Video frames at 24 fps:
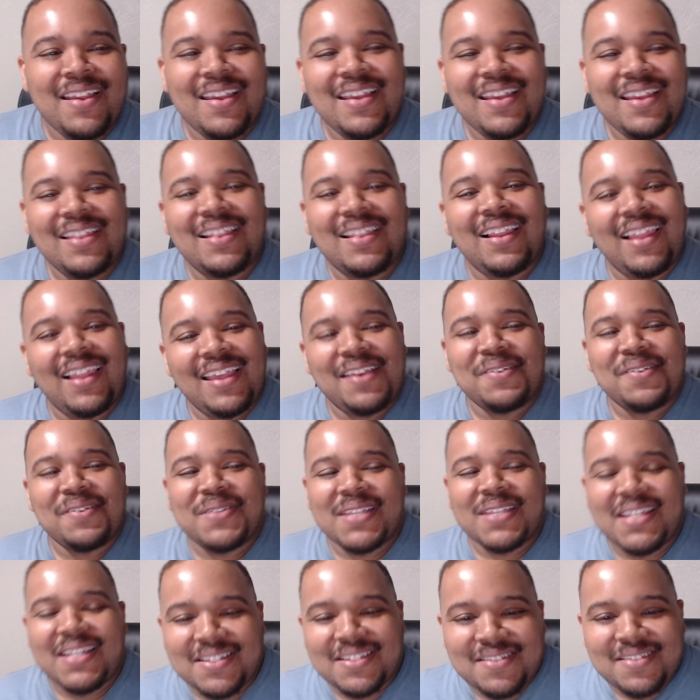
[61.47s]
the later
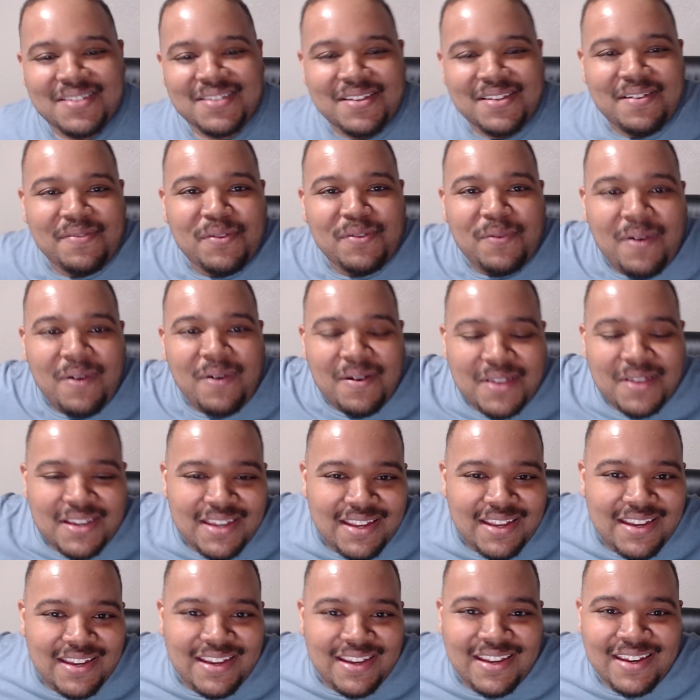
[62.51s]
seasons of The Walking
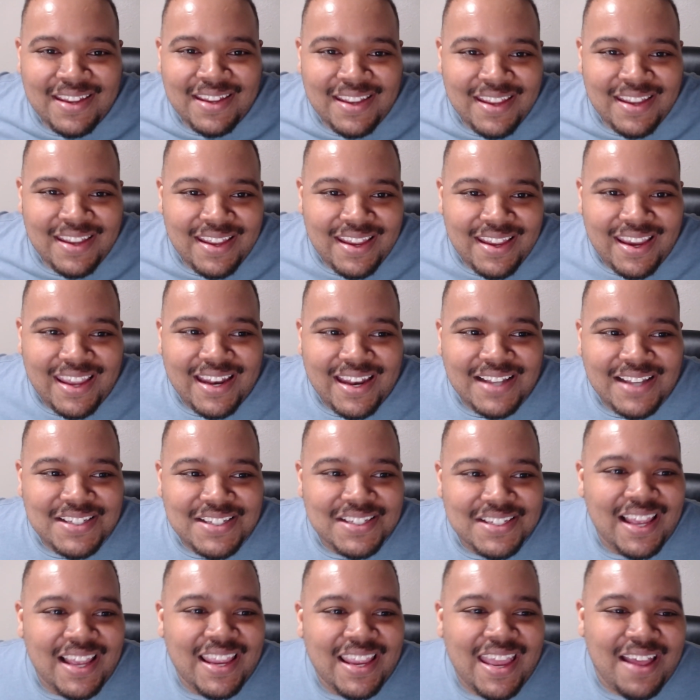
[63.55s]
Dead. And I just
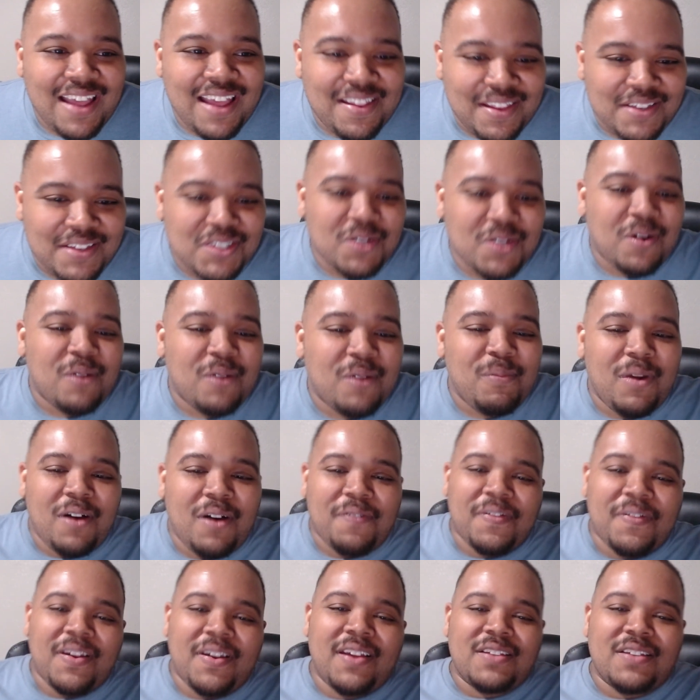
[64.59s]
like how they start him
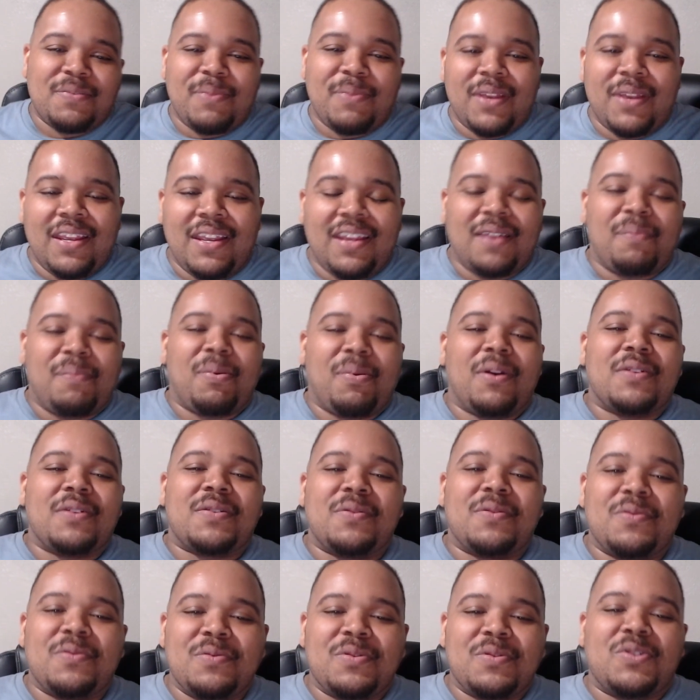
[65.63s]
off as being a person
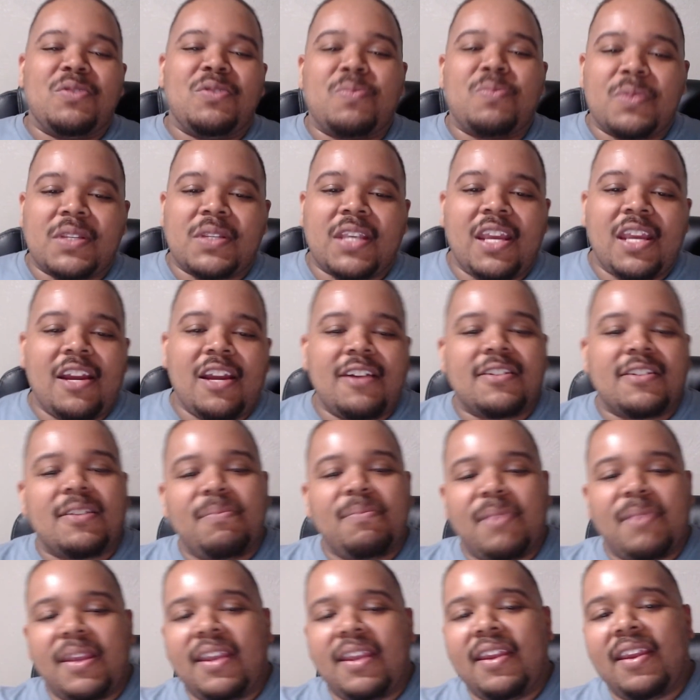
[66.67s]
who's super scared to
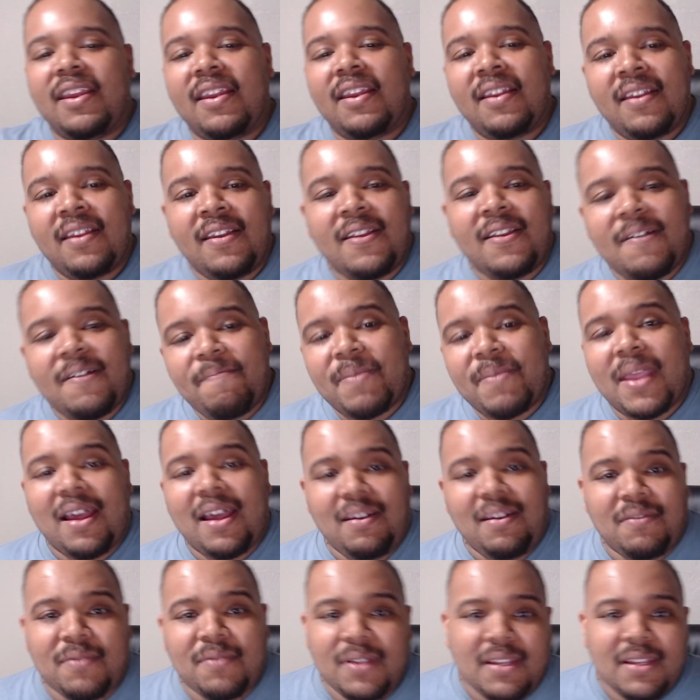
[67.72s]
being kind
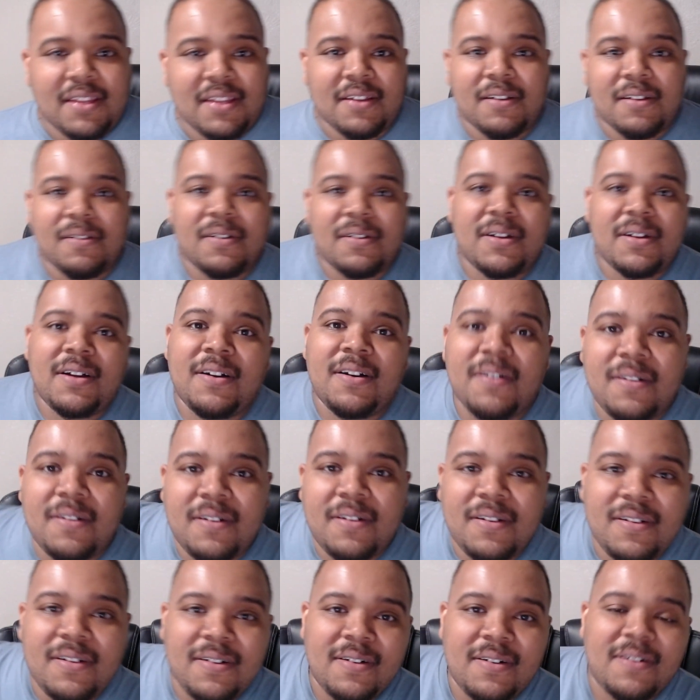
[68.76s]
of really
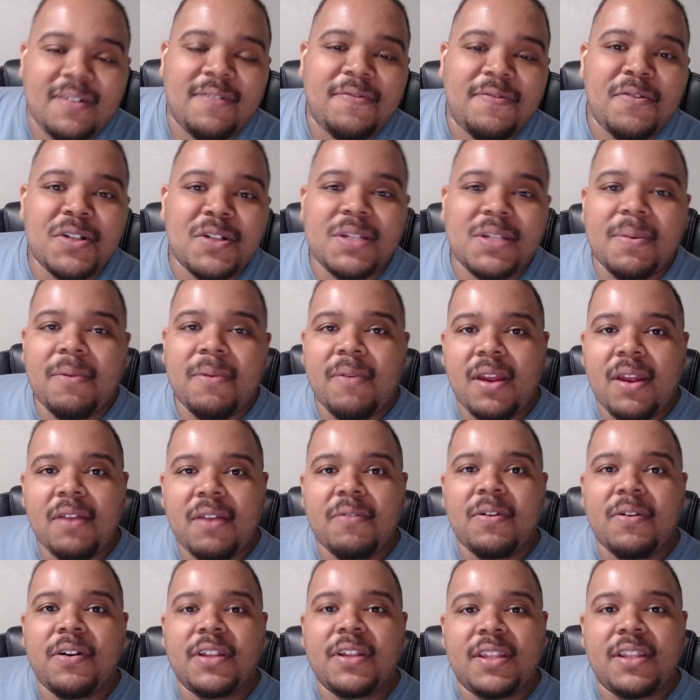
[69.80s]
a force to be reckoned
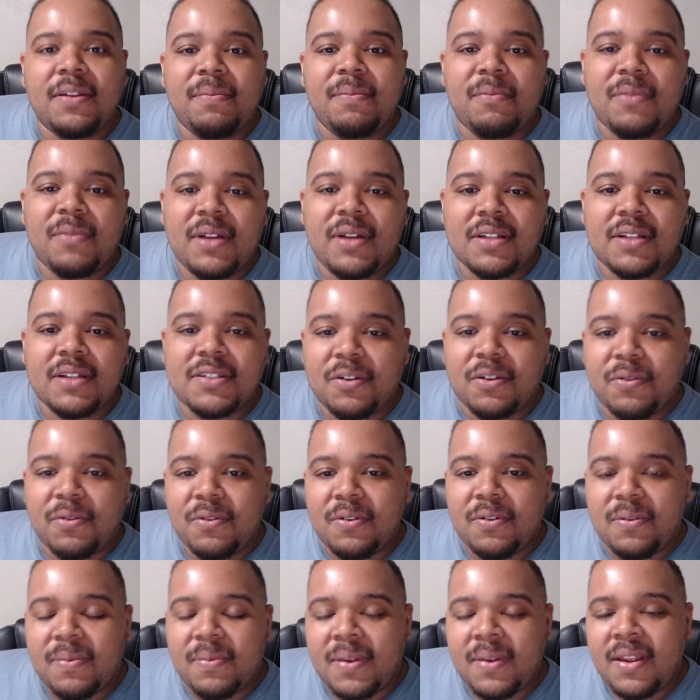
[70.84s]
with amongst the
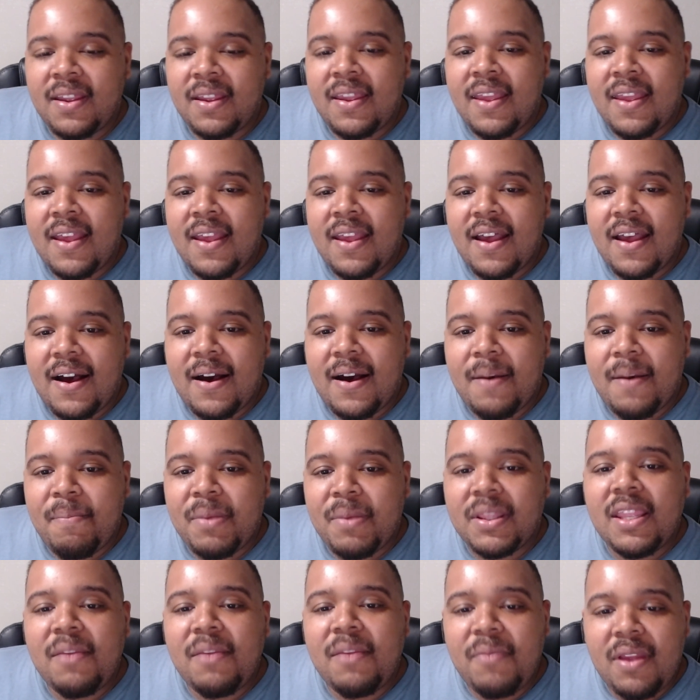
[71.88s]
group. But
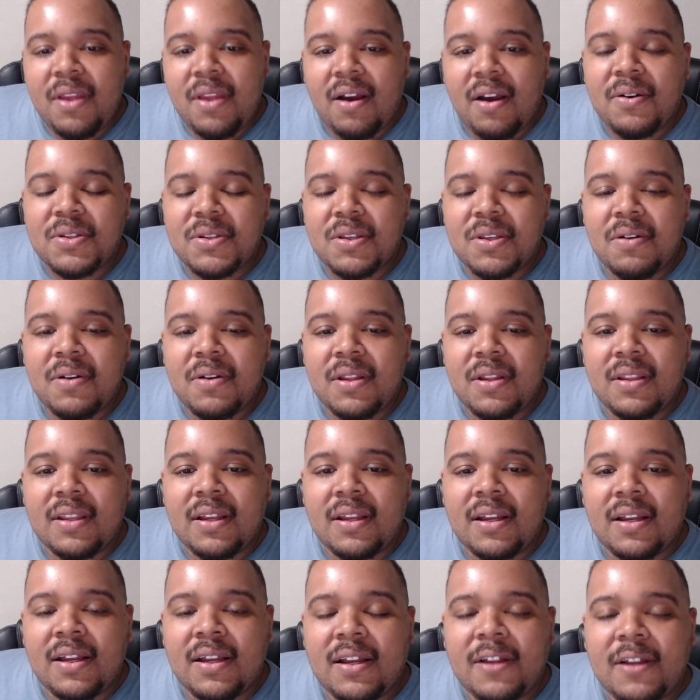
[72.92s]
then we also in
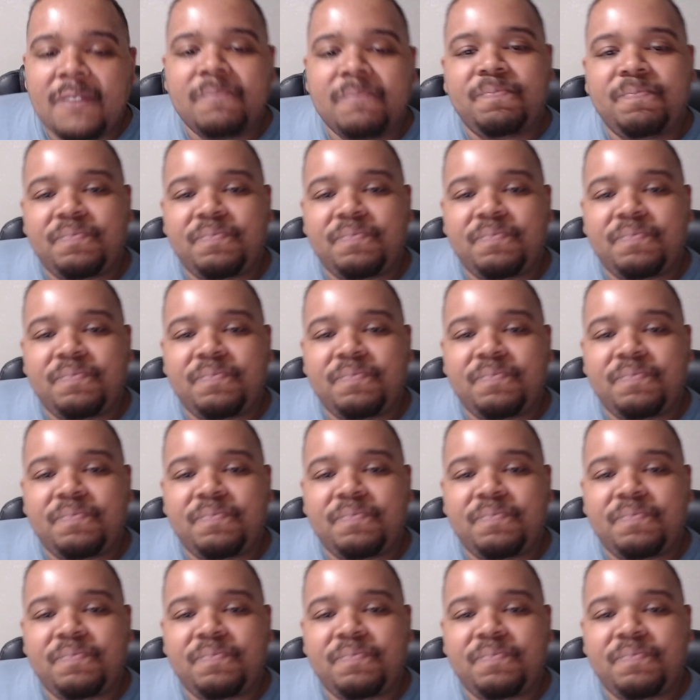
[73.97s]
the